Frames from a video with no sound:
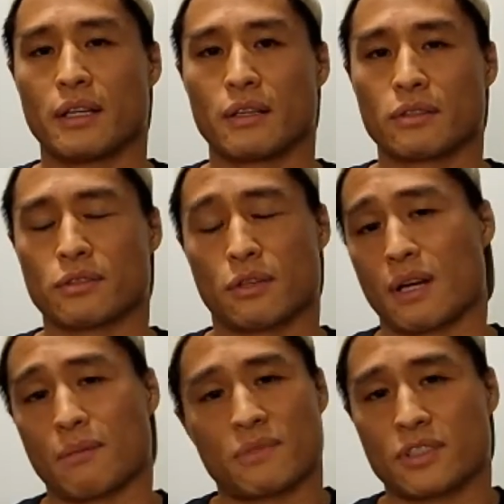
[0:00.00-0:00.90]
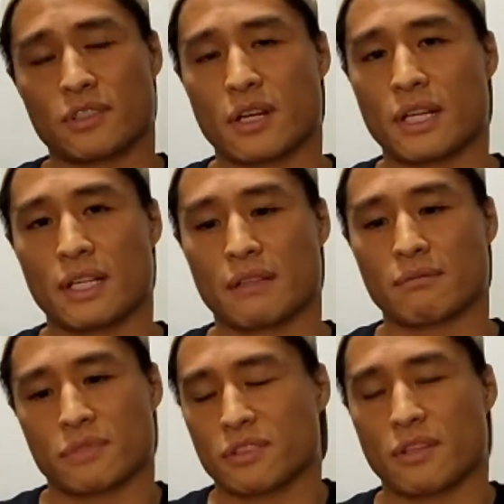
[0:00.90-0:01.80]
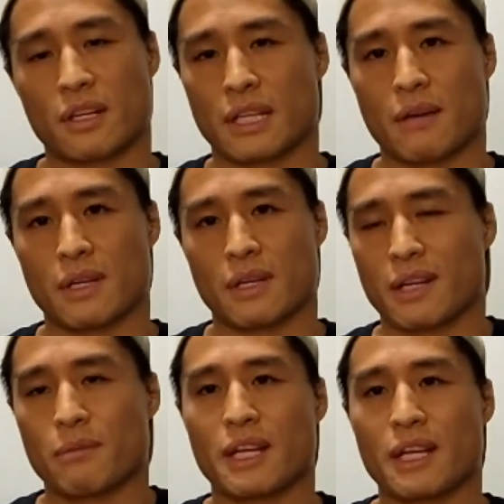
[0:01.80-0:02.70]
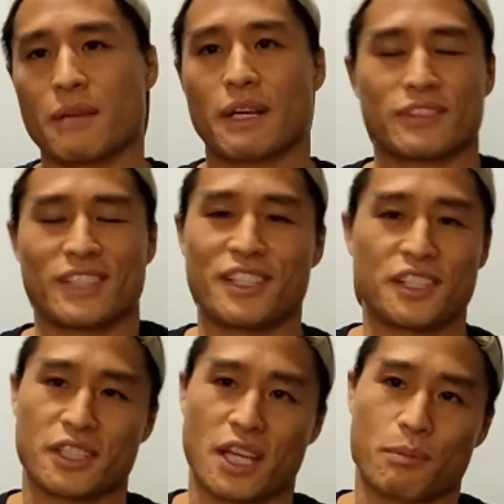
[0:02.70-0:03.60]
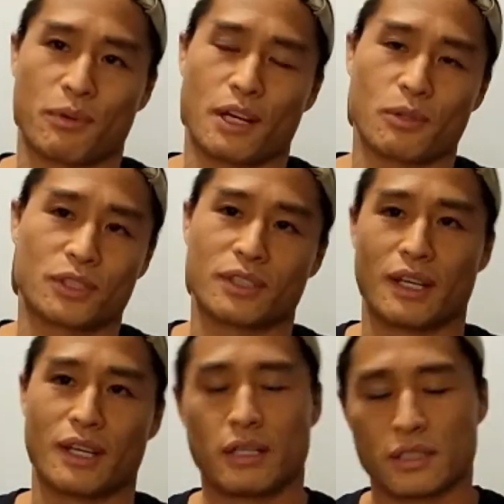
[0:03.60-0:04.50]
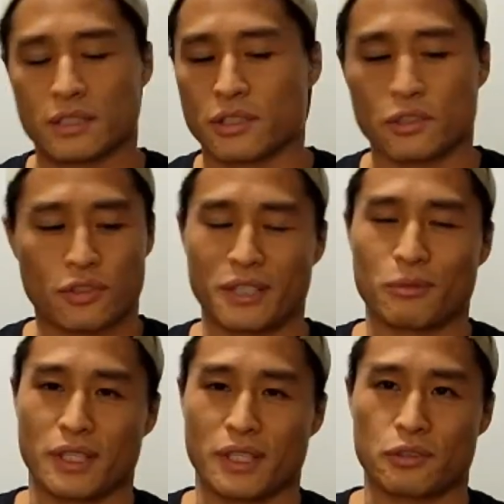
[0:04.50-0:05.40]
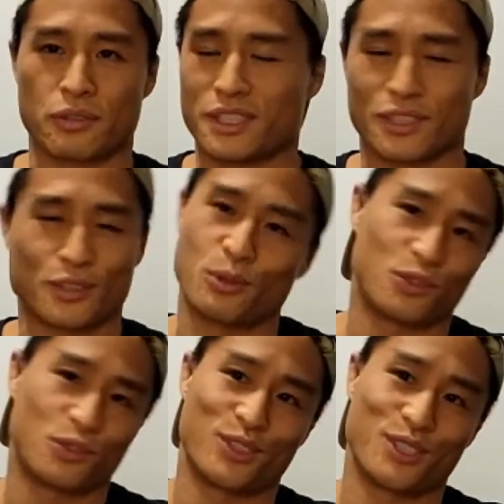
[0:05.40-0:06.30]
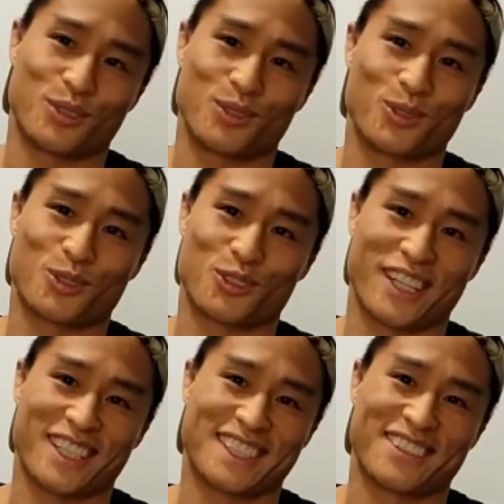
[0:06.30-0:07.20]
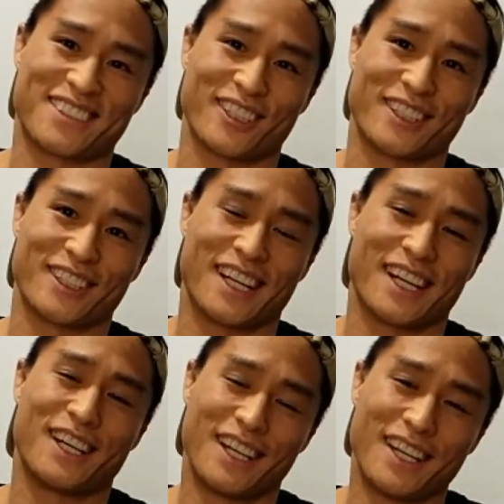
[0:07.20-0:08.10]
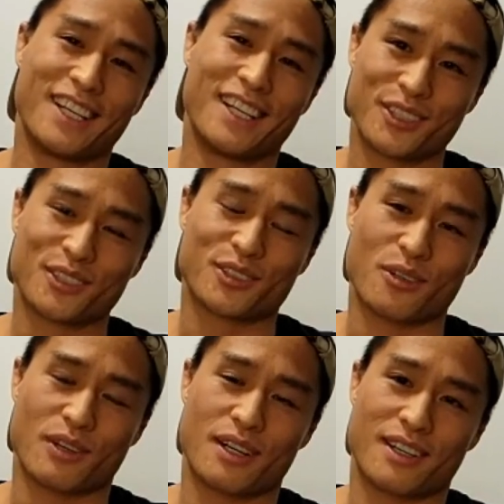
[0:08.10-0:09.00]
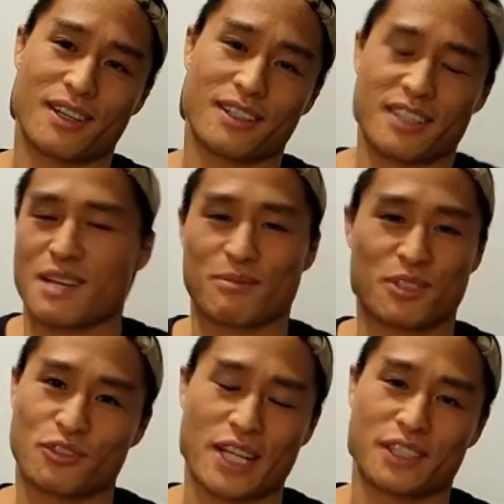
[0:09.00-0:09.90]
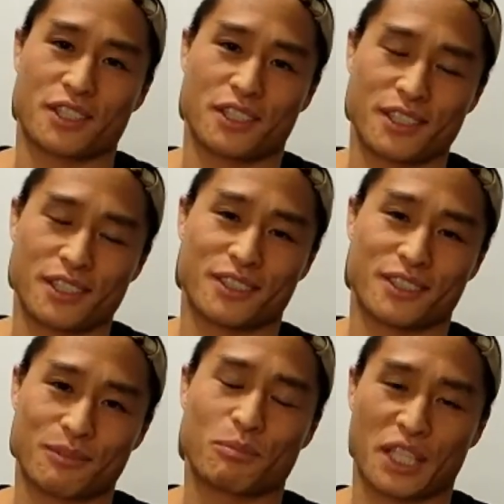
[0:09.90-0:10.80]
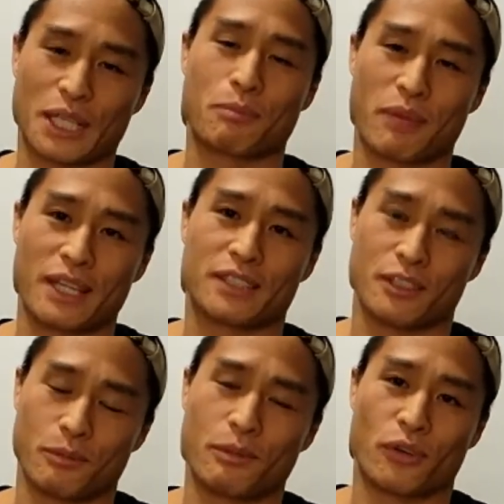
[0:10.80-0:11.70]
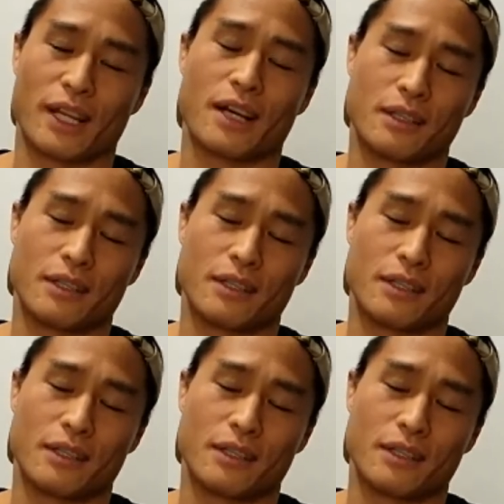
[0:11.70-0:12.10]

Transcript: So I'm just starting starting now, man. But I mean, I've, I've stayed in shape, and I was still training with the injury, just doing jujitsu, no striking and stuff like that. So uh, yeah, just transitioning, just picking up the pace a little bit more now.